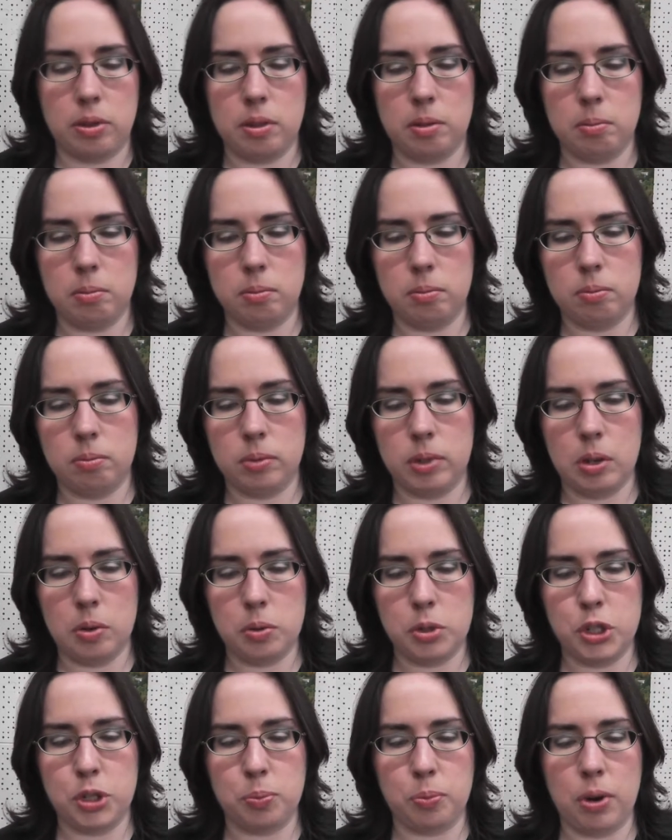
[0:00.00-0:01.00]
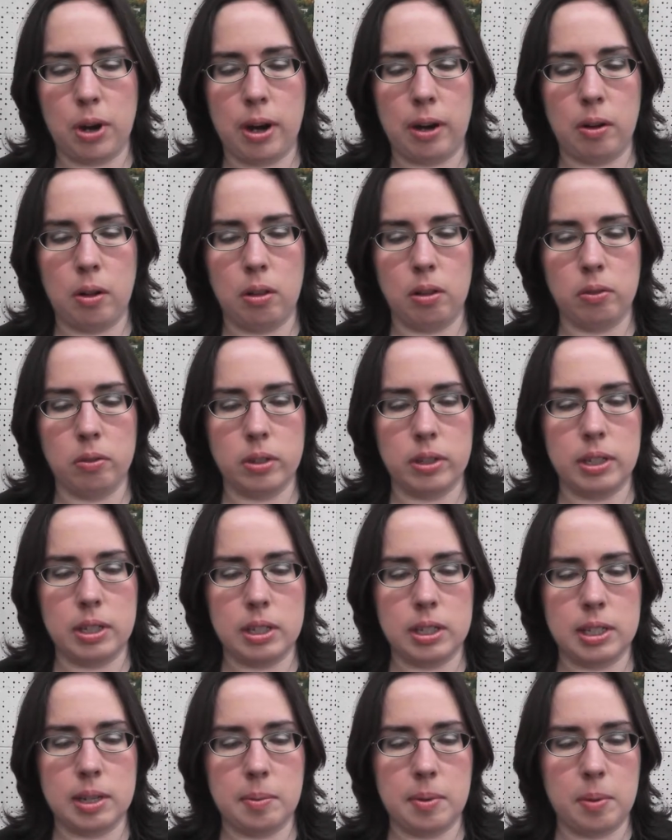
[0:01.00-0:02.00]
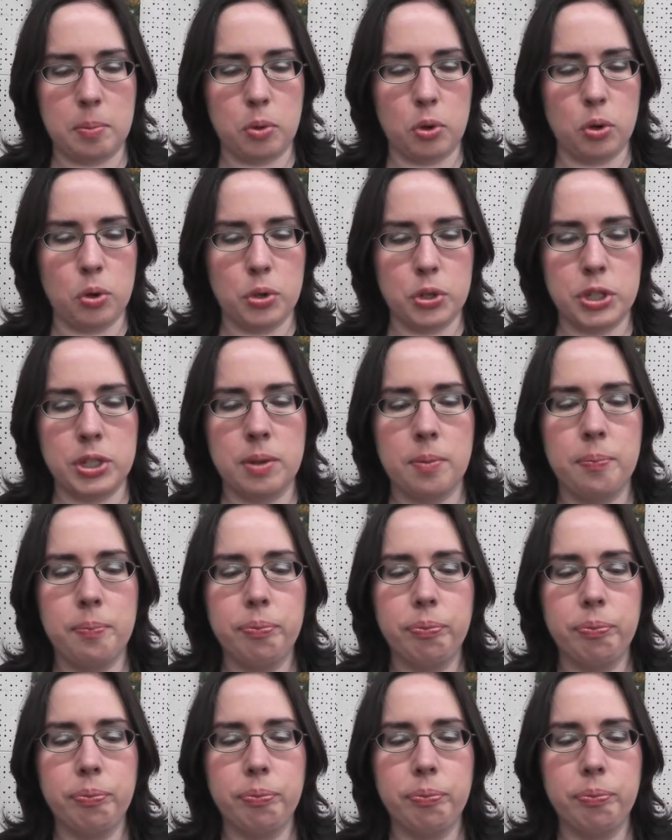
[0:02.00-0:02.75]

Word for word: them, you know, spraying all over the inside my purse.